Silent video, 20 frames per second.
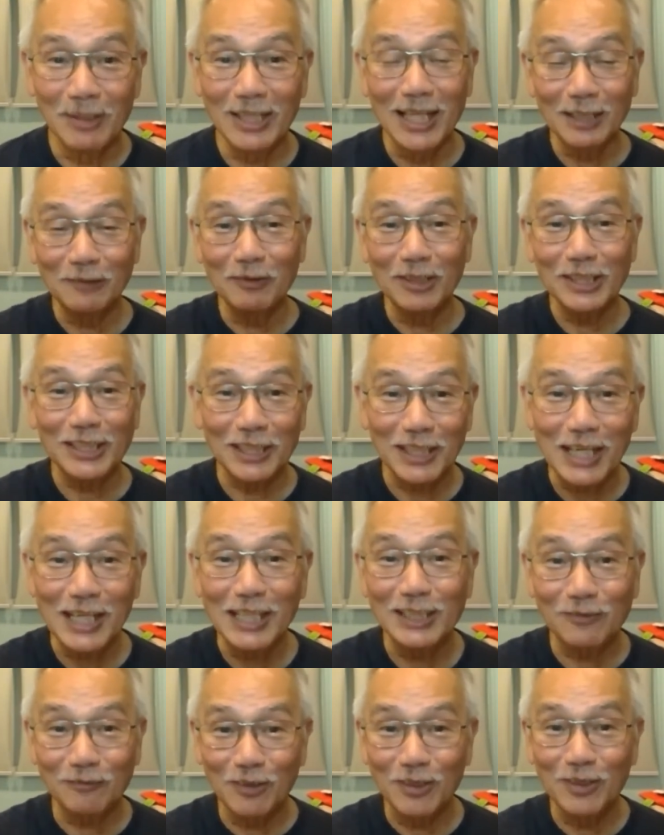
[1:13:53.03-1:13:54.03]
Maybe that was
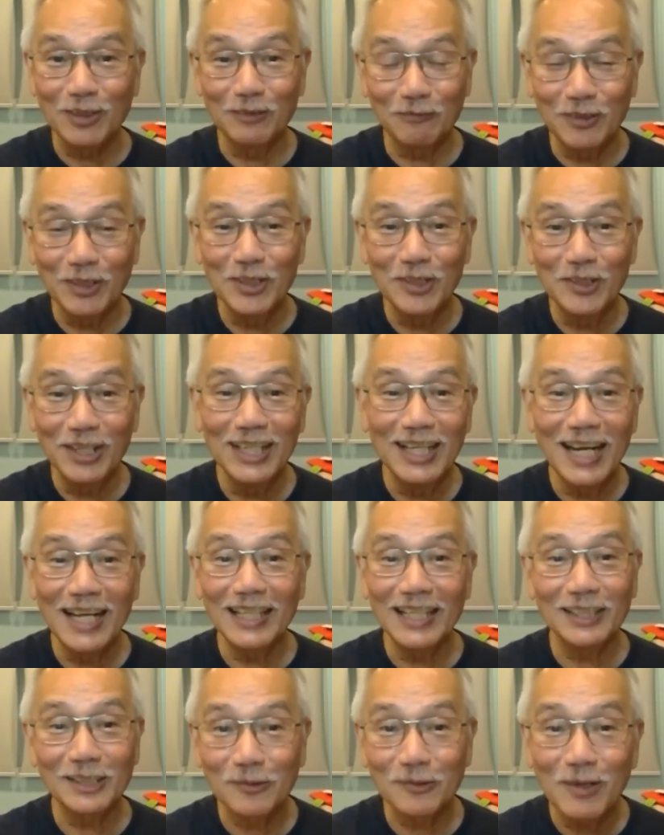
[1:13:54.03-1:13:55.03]
the case for, for you
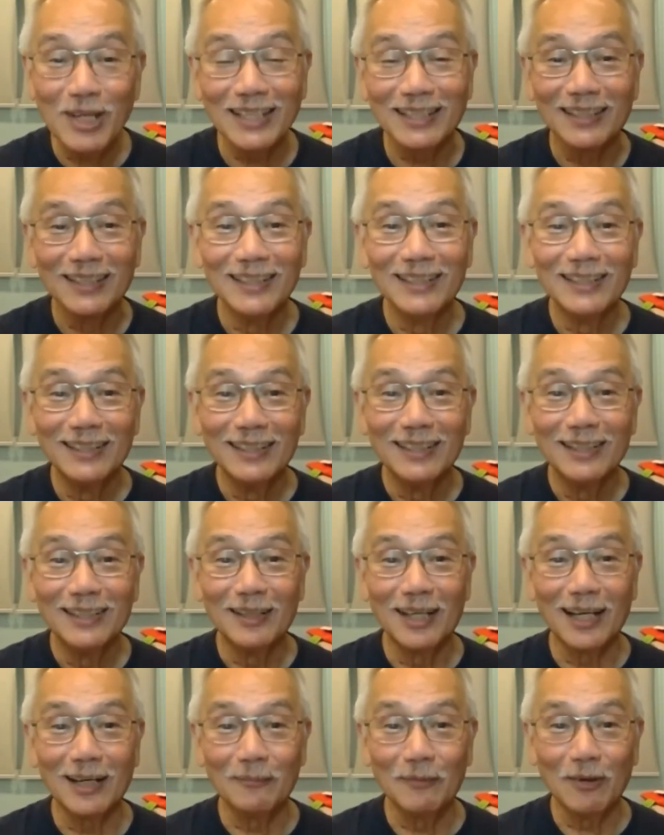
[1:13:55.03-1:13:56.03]
and I as well.
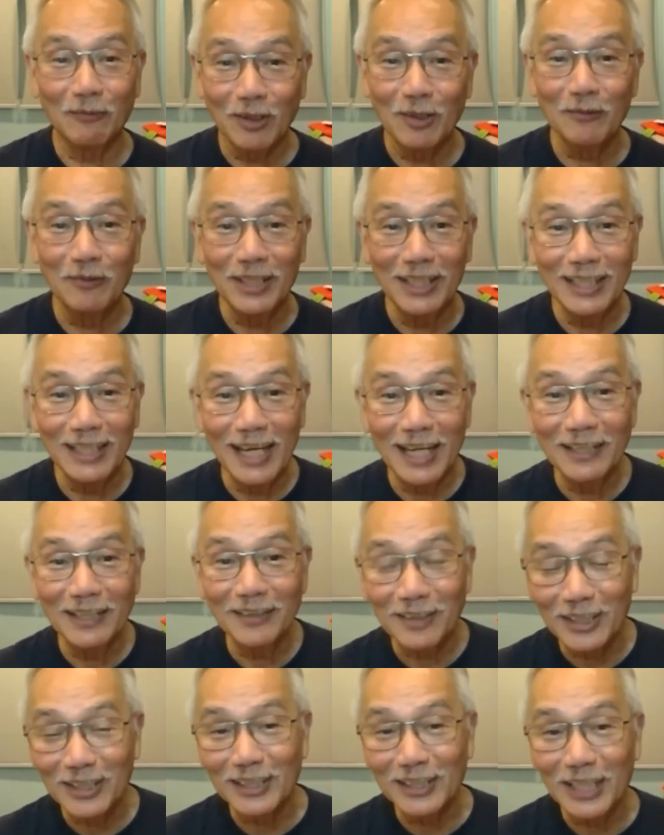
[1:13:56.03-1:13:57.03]
Uh, before
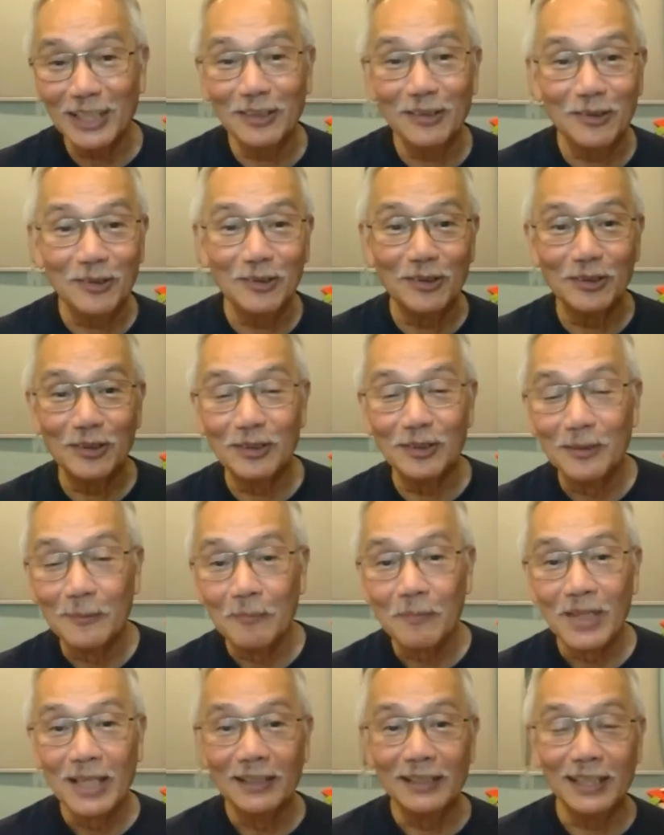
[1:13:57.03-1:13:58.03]
we entered
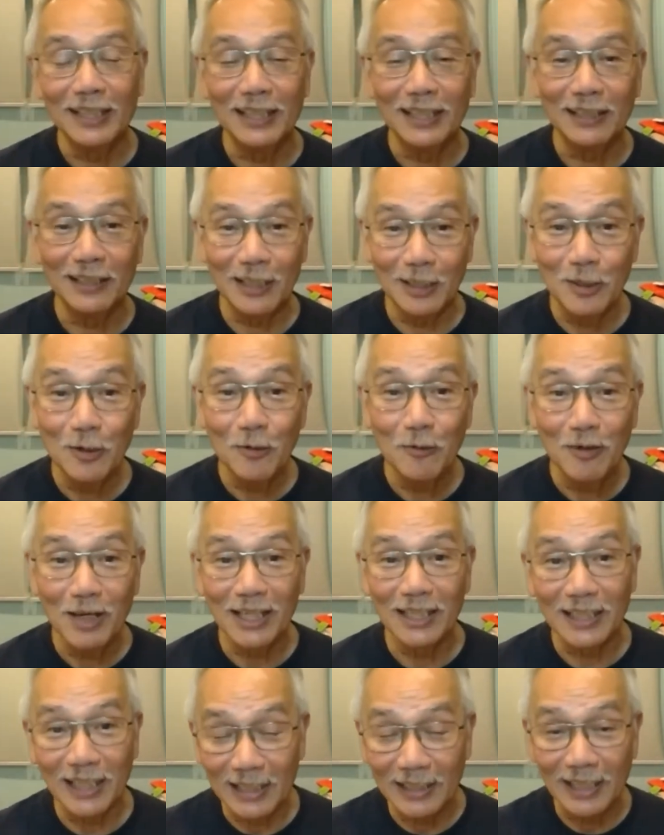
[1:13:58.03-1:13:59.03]
into the
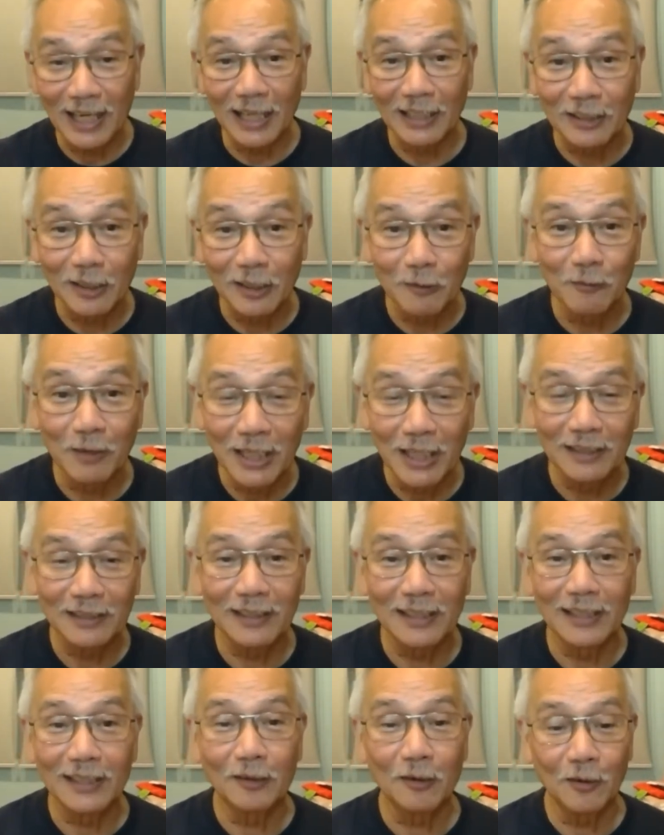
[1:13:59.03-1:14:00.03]
renewal and
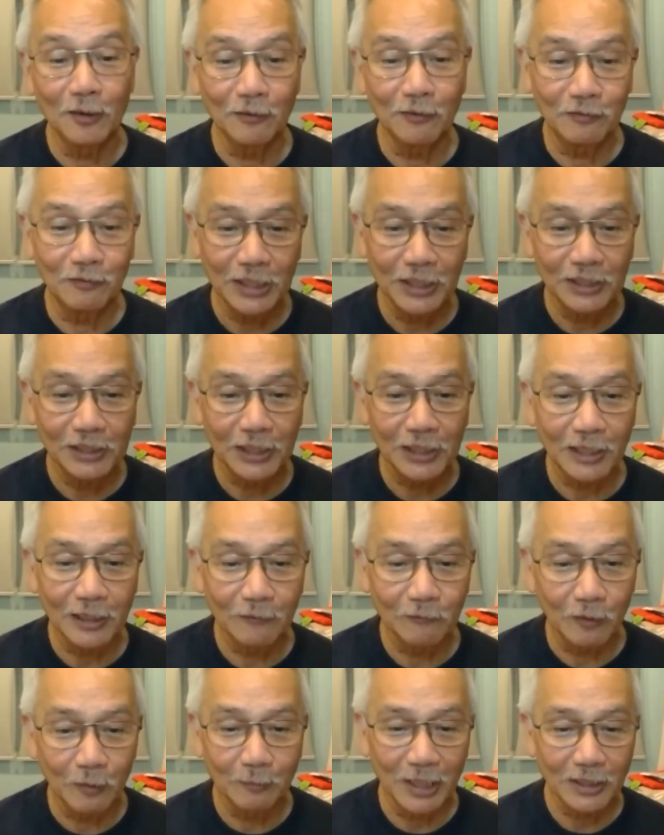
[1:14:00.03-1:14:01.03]
underwent uh, all of
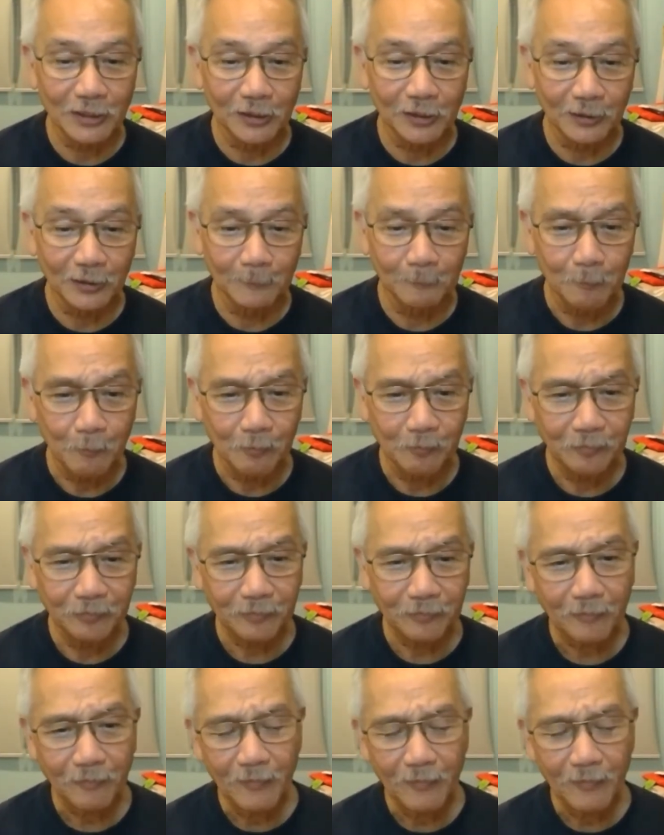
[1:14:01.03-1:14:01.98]
this uh, formation.